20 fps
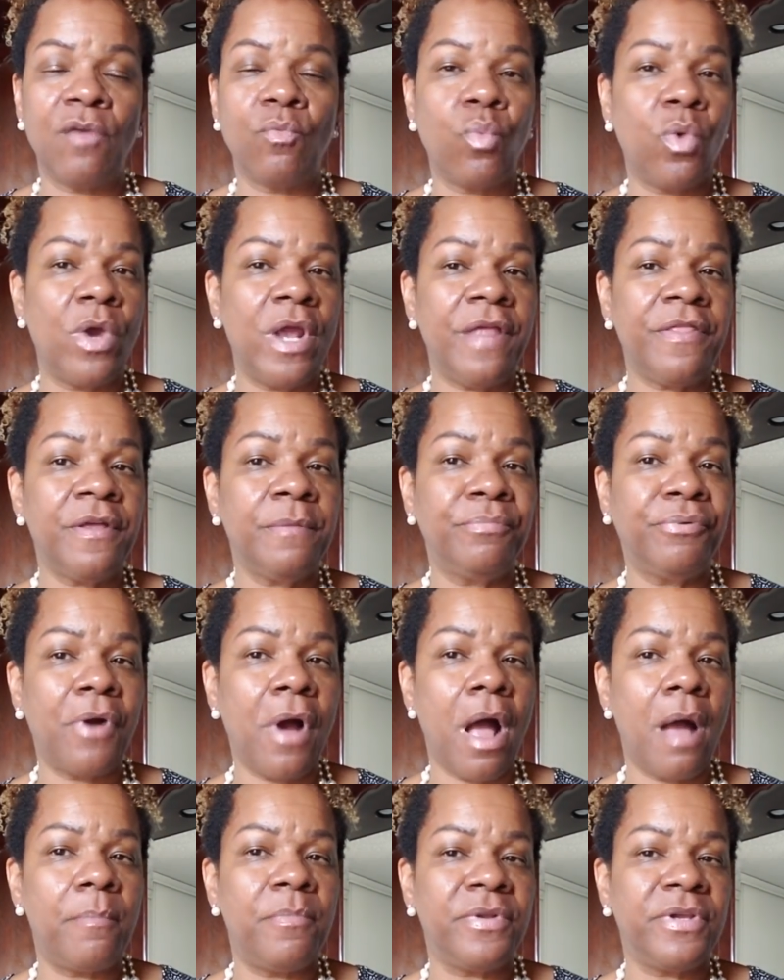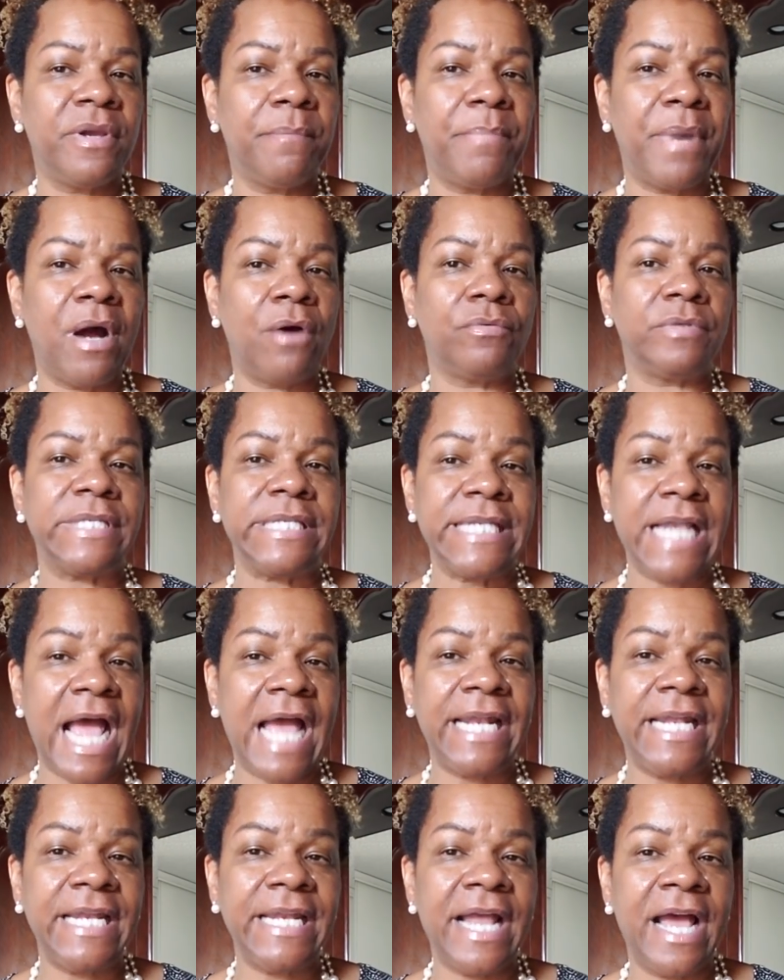I wear them probably about
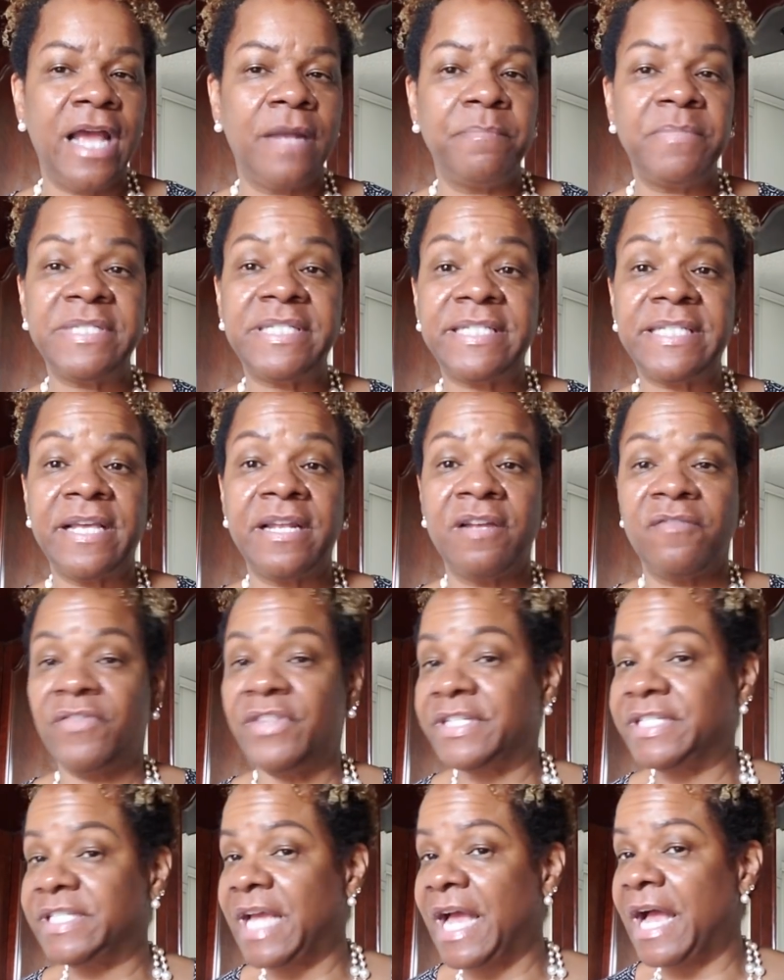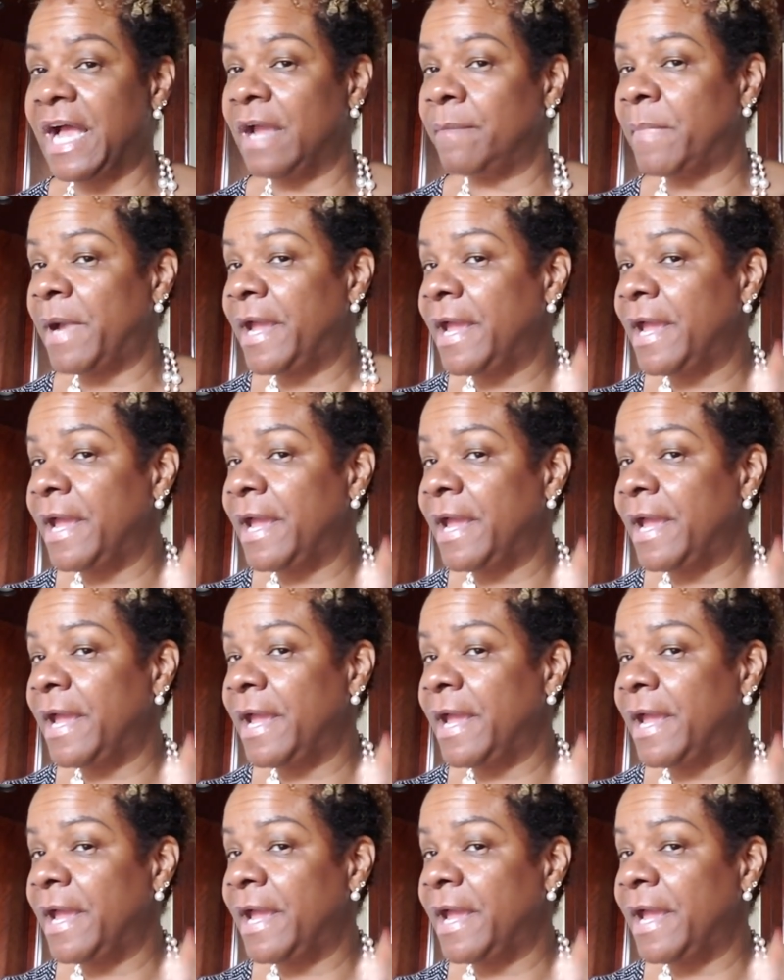99% of the time.